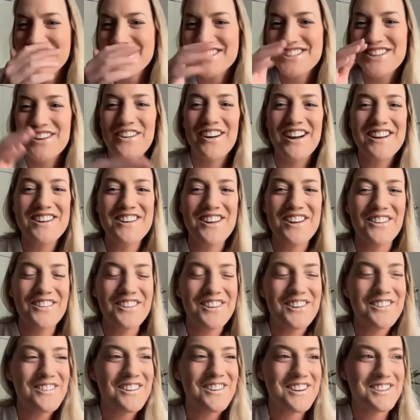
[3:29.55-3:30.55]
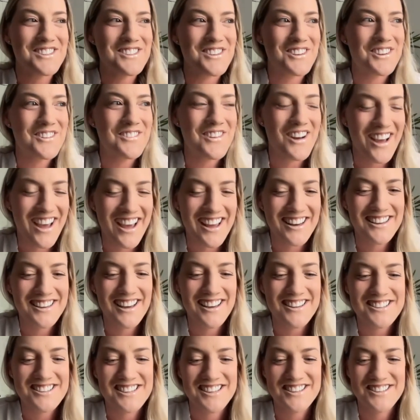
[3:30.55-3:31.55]
so I know you want to talk about head
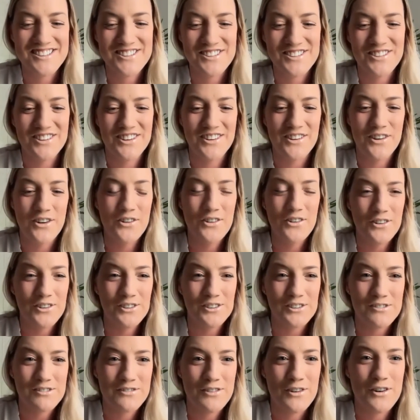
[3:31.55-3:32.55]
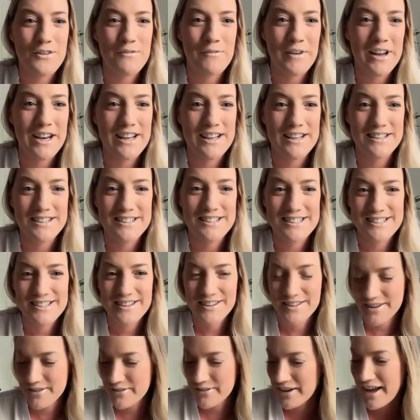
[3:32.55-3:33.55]
gaskets all 4 minutes
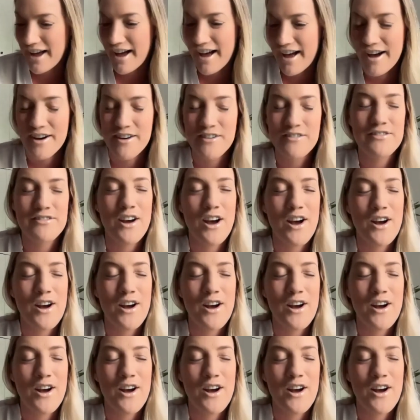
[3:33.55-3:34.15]
that we have,